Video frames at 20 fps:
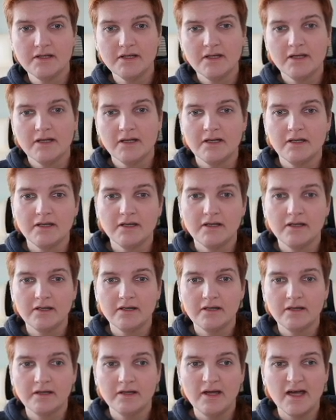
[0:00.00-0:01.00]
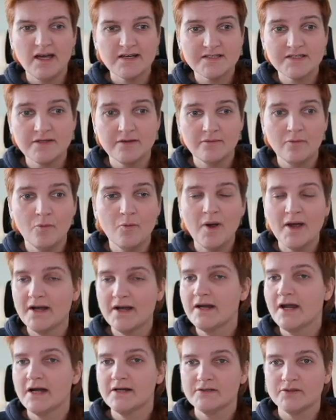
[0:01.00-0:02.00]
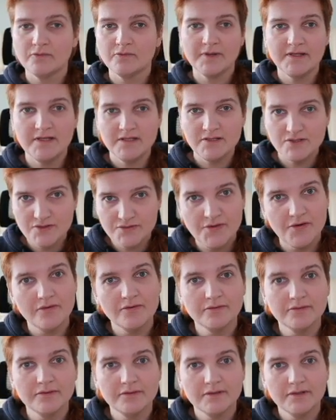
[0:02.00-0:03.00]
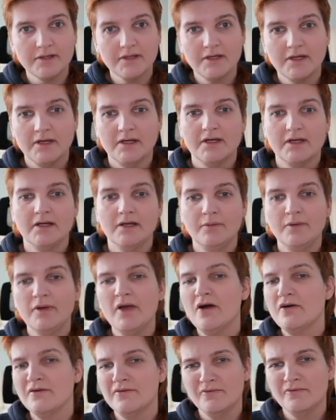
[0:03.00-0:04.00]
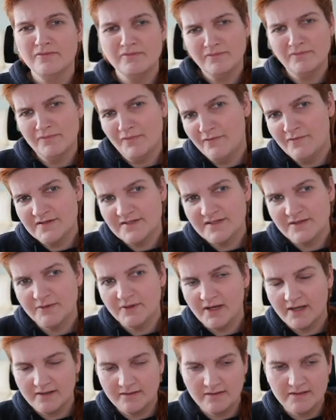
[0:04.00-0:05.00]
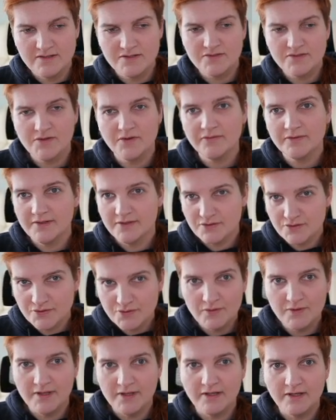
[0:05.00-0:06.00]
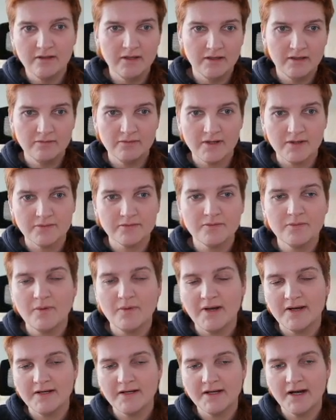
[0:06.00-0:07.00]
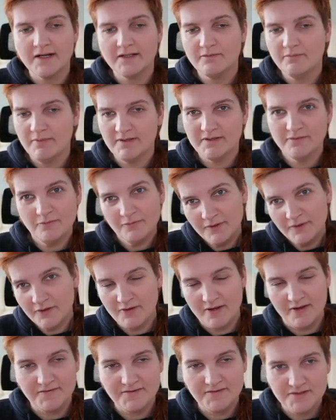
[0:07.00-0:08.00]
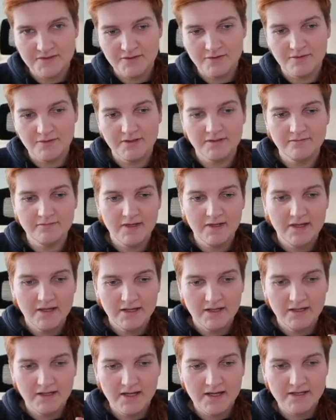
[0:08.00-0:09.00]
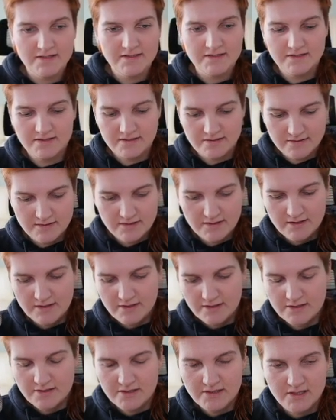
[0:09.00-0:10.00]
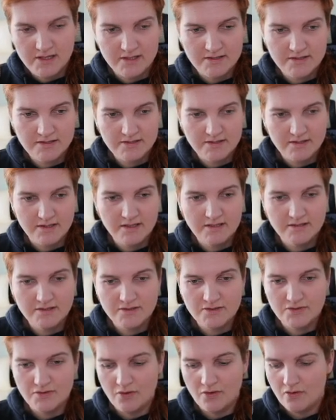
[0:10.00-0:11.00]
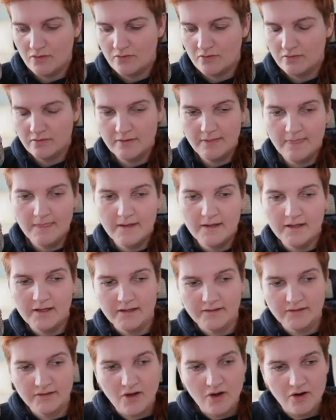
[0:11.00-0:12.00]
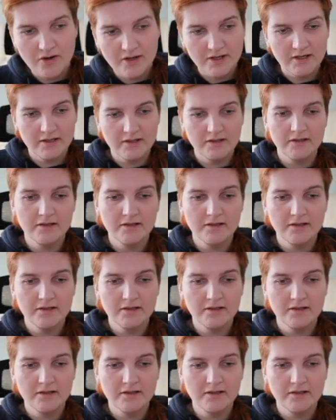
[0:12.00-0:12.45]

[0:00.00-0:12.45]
has the WireGuard already installed. Obviously we can install the tooling around WireGuard, but we don't have to do it. Let's just install Docker,